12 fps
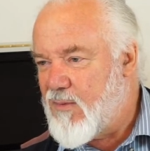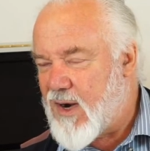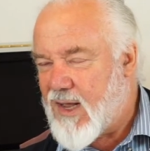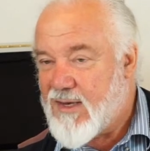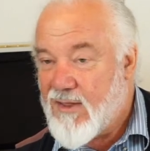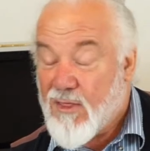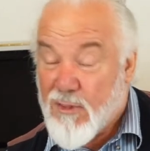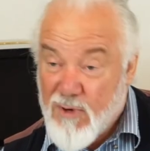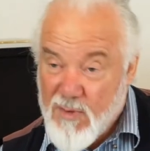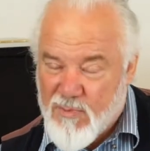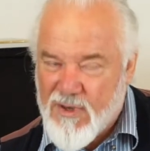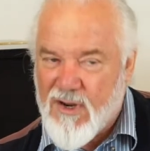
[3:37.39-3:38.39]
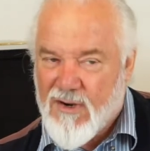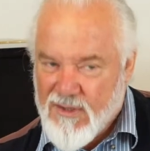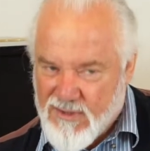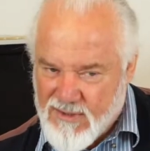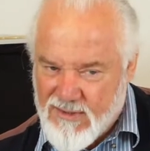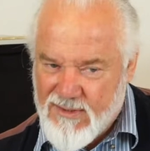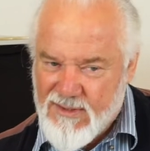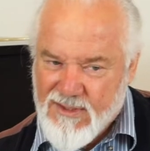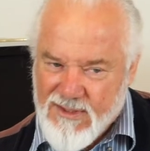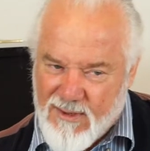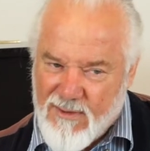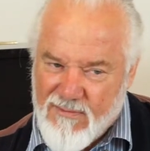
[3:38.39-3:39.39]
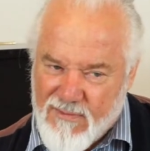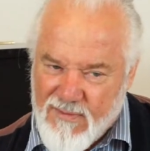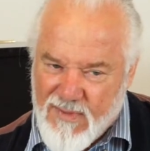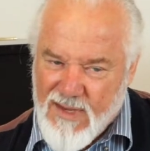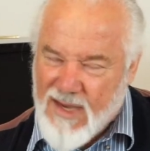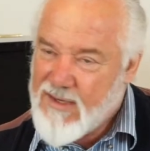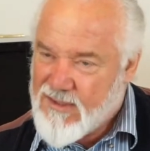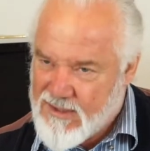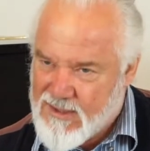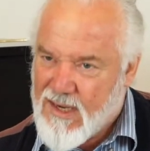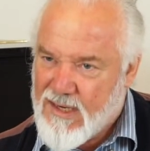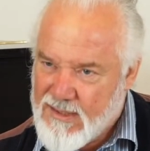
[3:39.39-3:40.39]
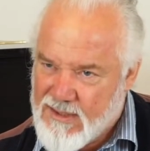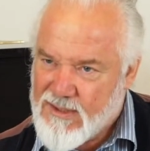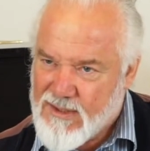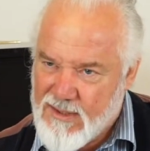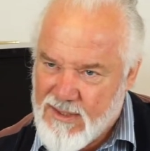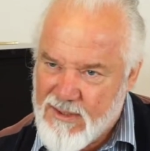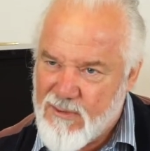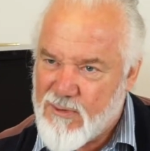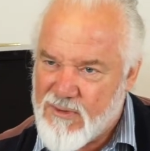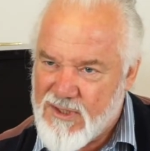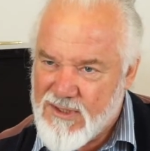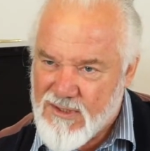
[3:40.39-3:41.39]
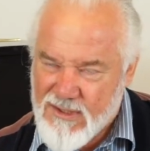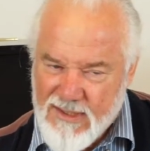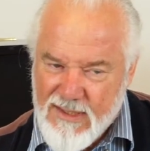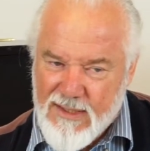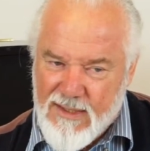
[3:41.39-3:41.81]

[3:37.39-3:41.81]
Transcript: where I did three productions over in the eighties, nineties and the noughties.